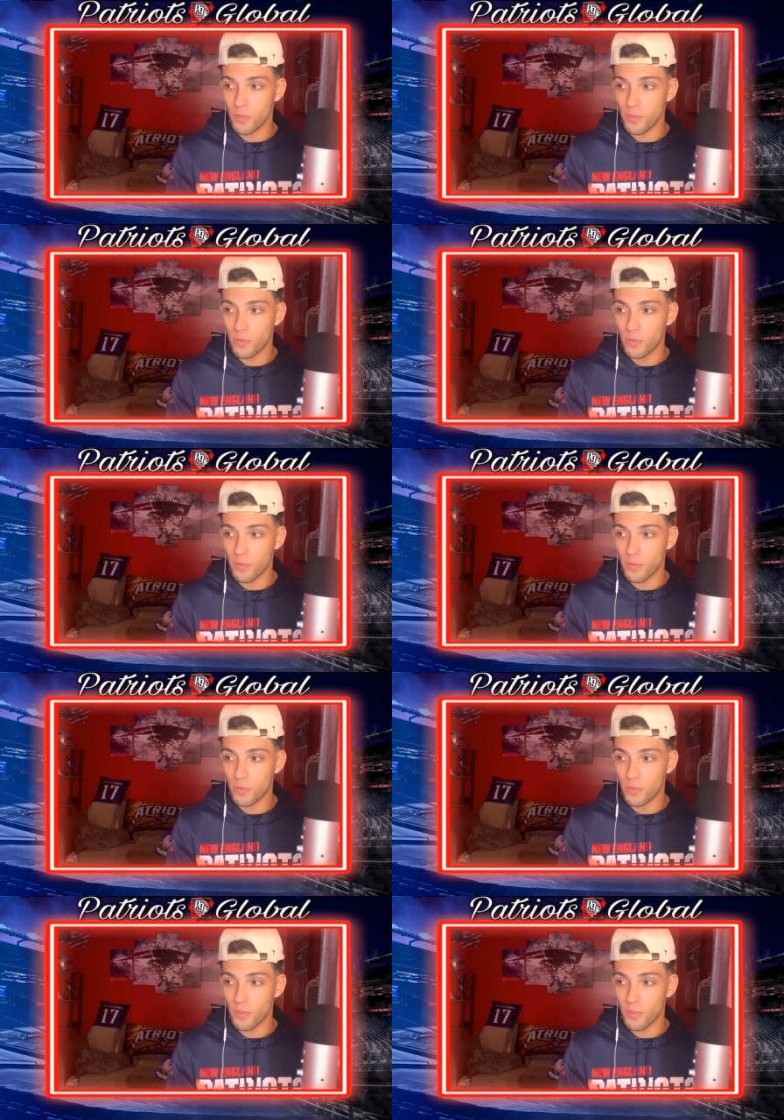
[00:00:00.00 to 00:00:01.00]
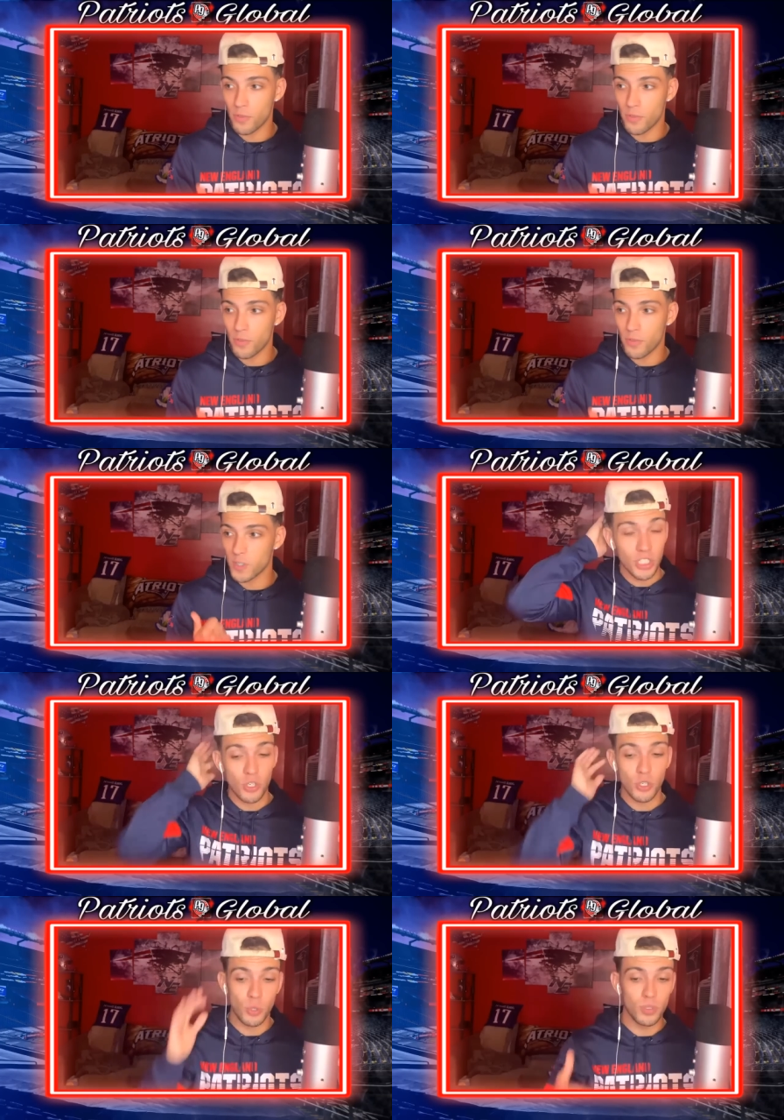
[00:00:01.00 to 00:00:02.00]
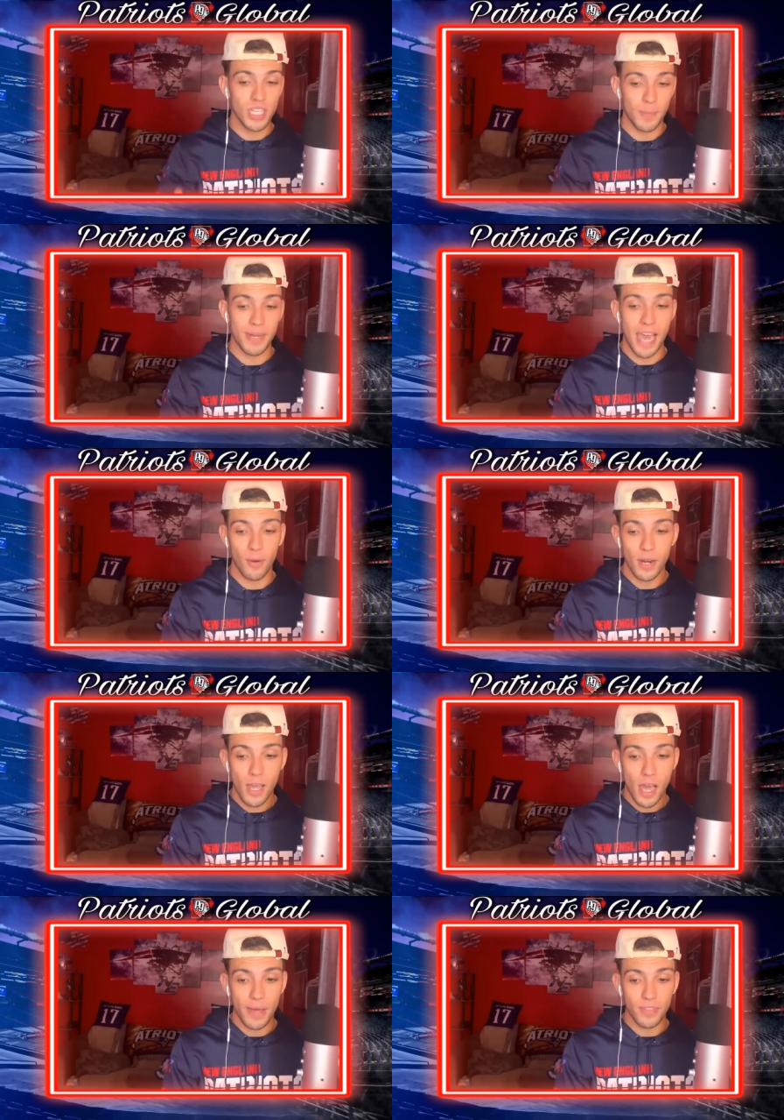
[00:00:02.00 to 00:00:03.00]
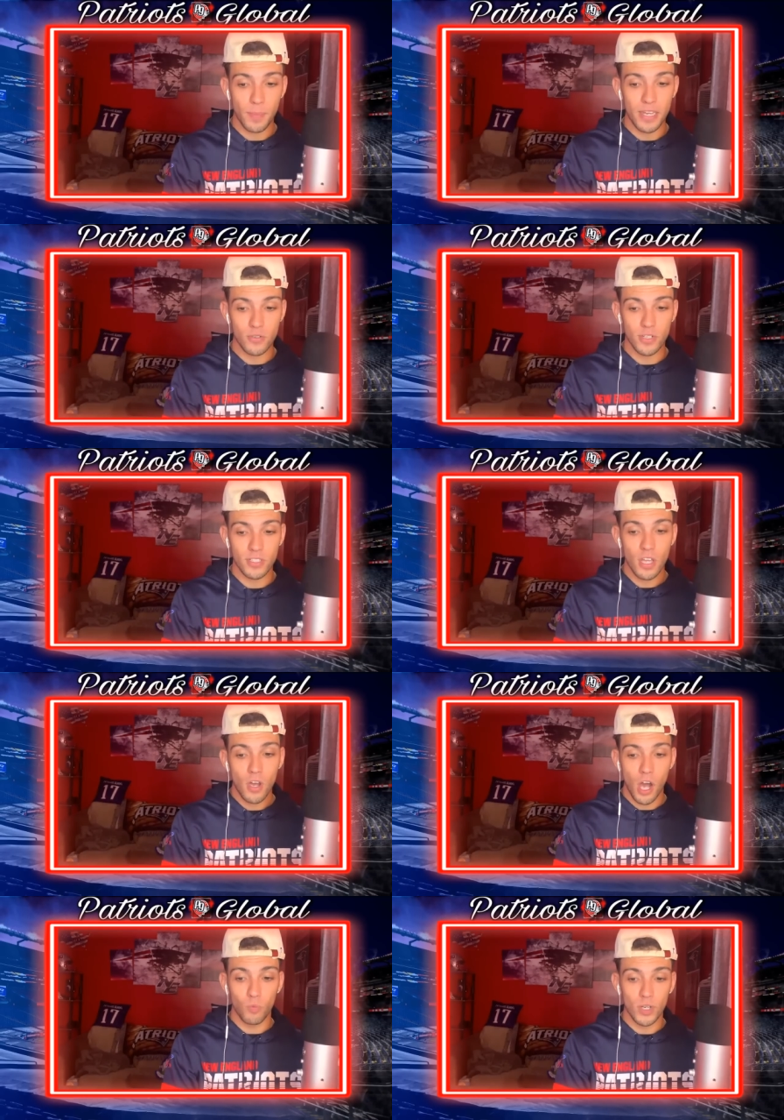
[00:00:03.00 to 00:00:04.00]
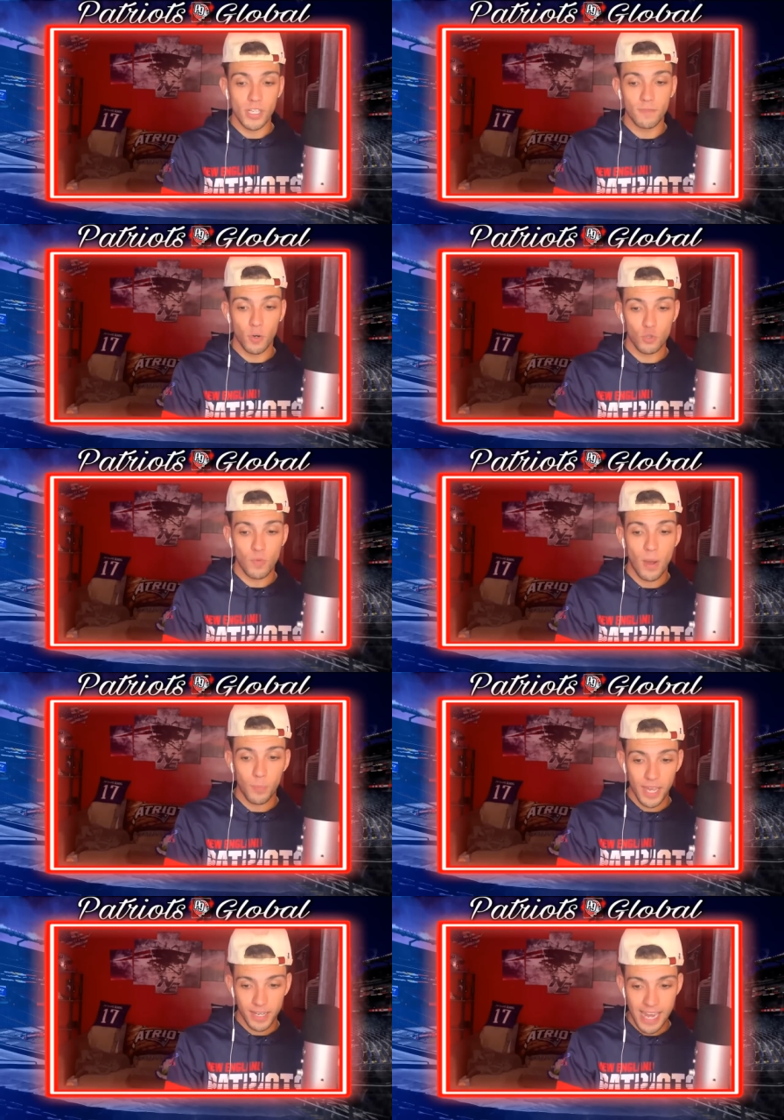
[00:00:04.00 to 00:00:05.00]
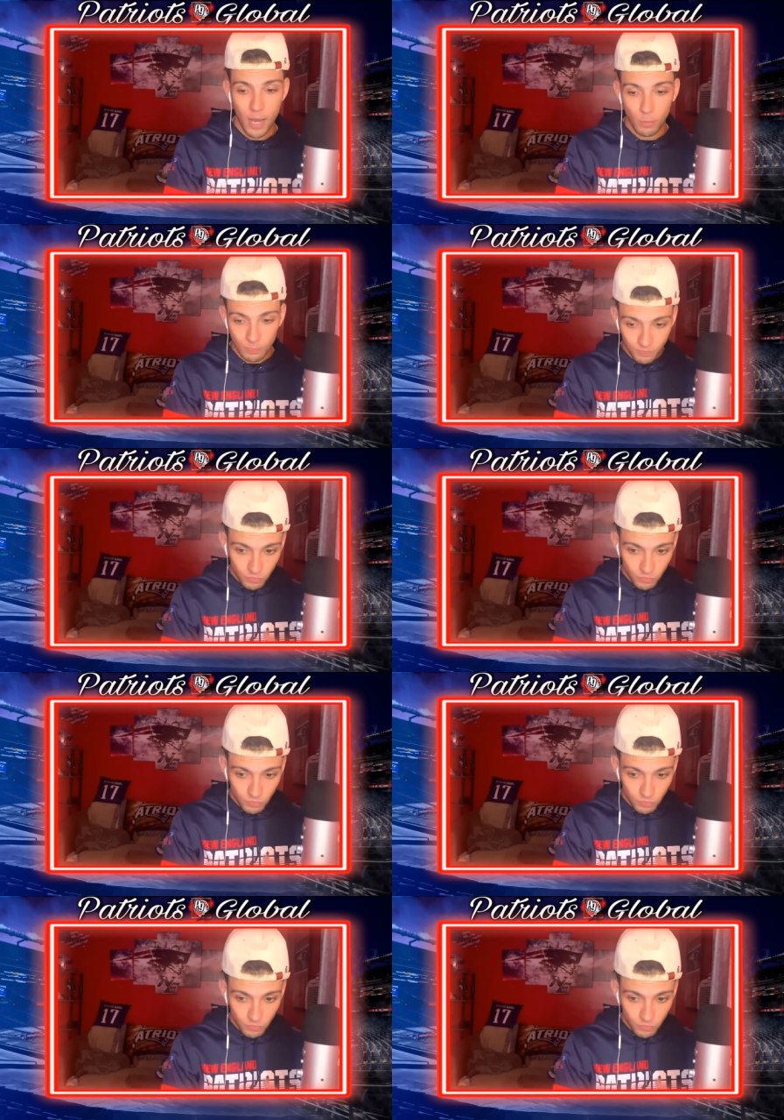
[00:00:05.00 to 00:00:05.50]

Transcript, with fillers: So I think it's actually some low key good news coming out about the Patriots' uh, rookie first round pick. Now,